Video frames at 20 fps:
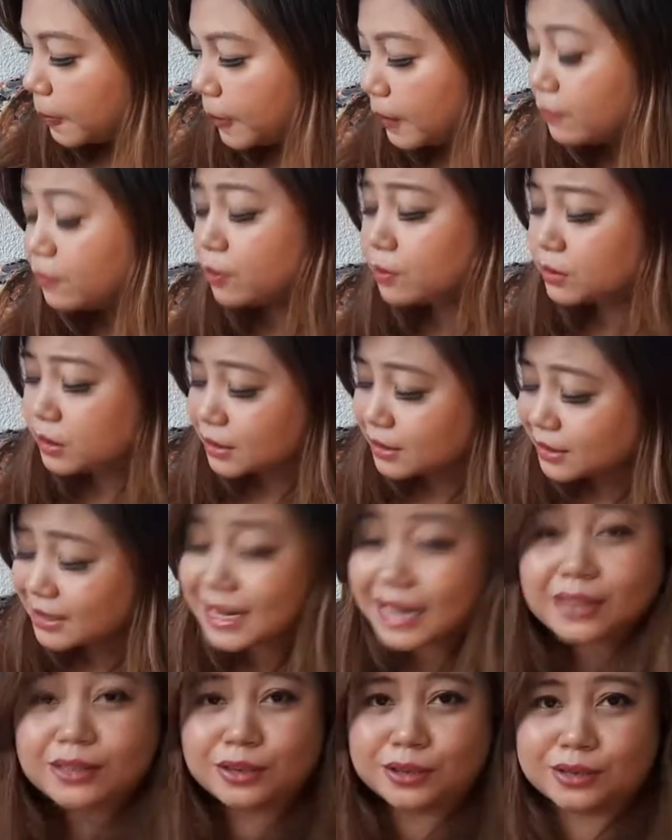from the
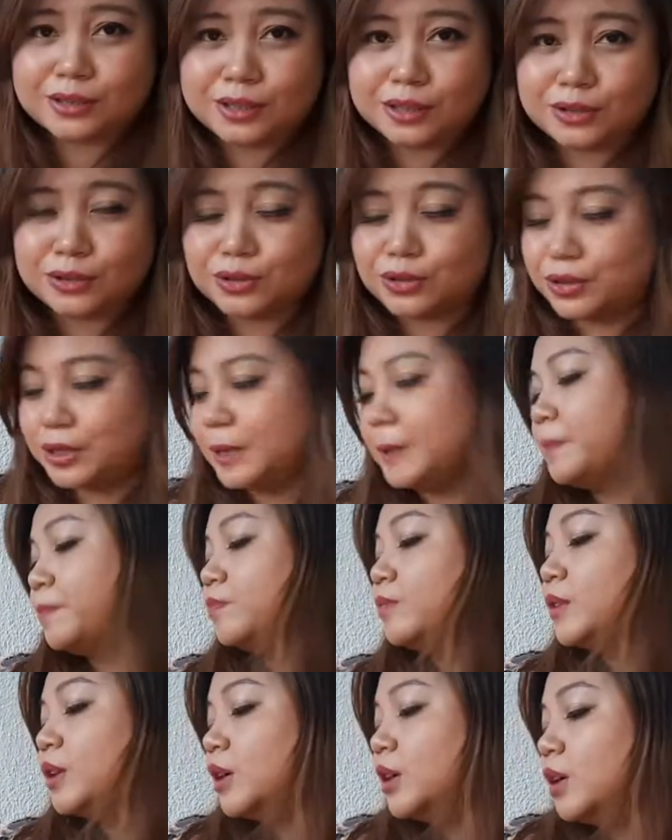10th century.
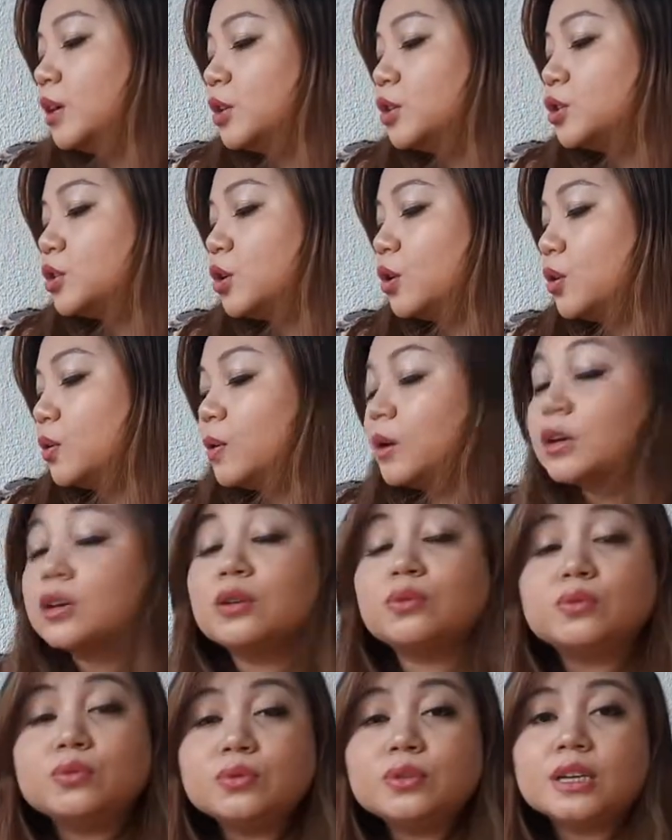So a
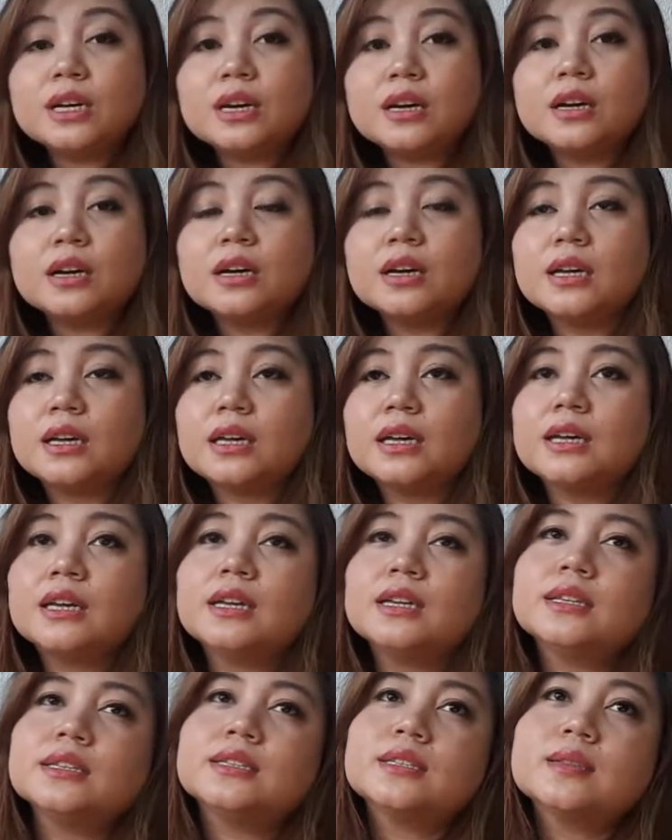Garuda
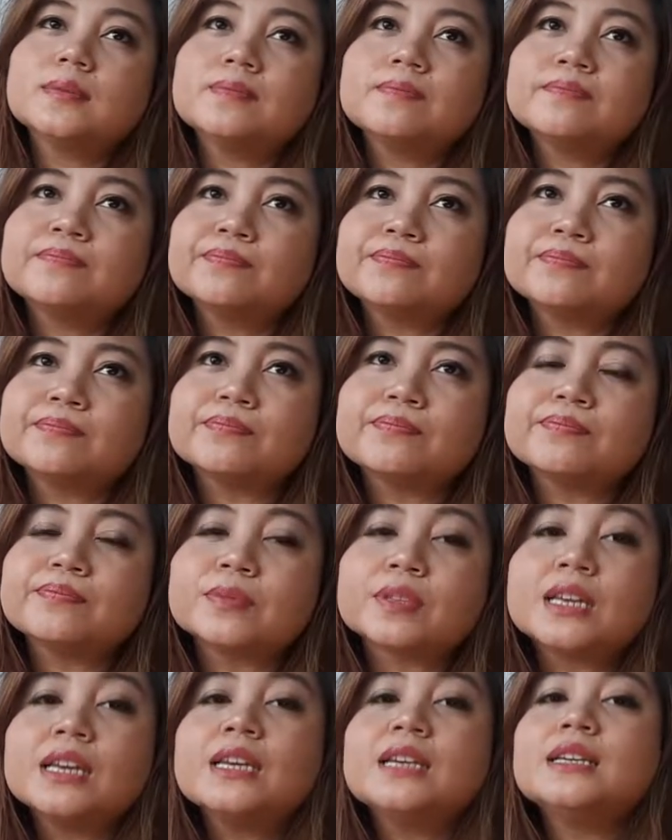is hmm,
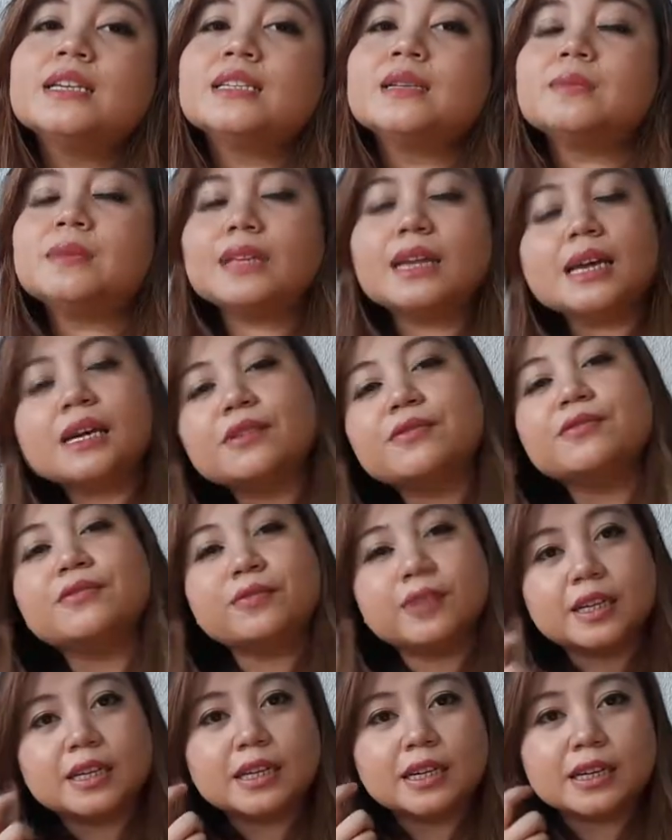something like a
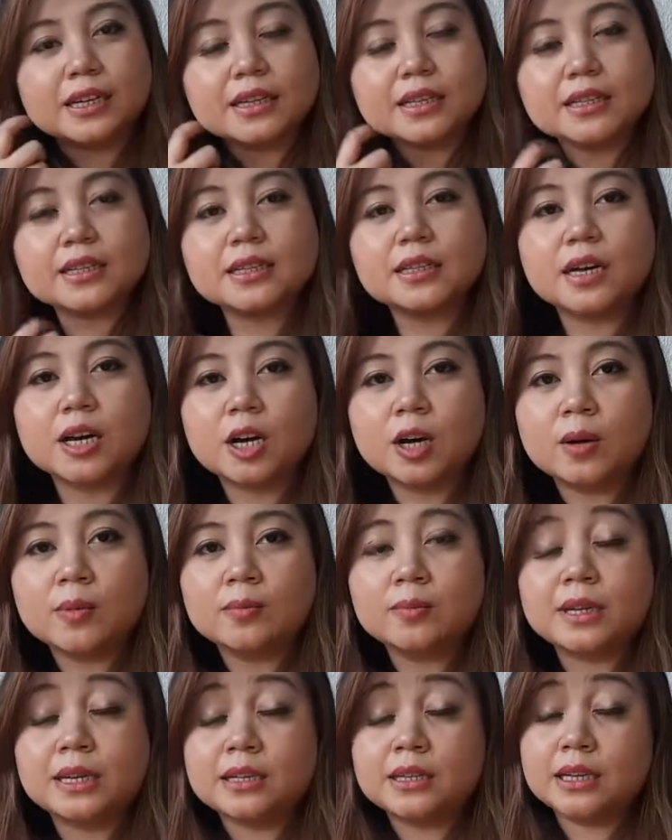phoenix um,
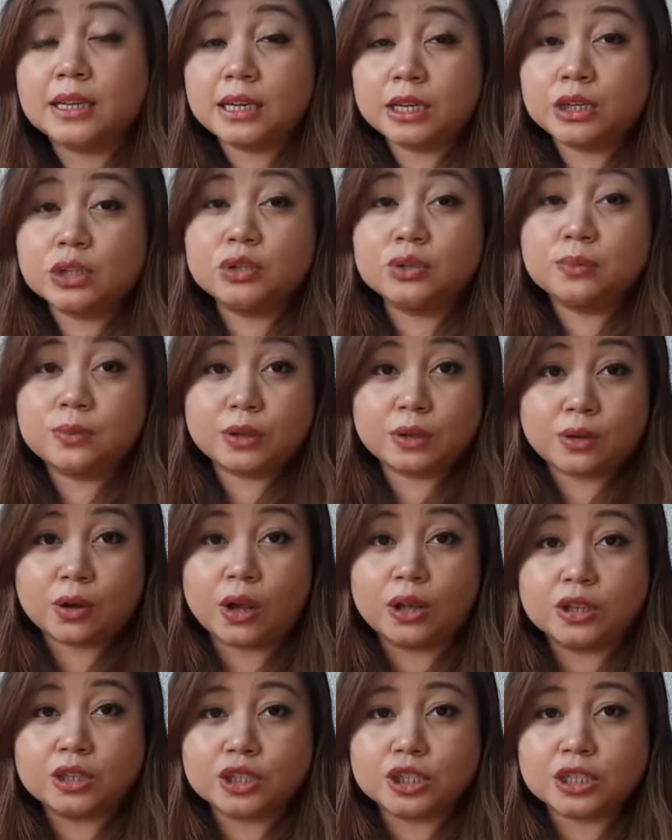in the Hindu
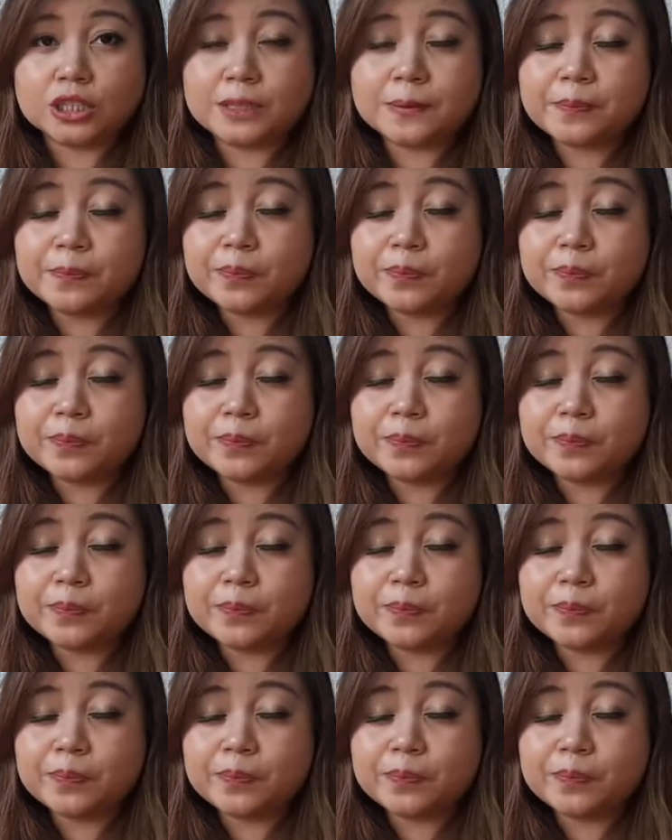mythology.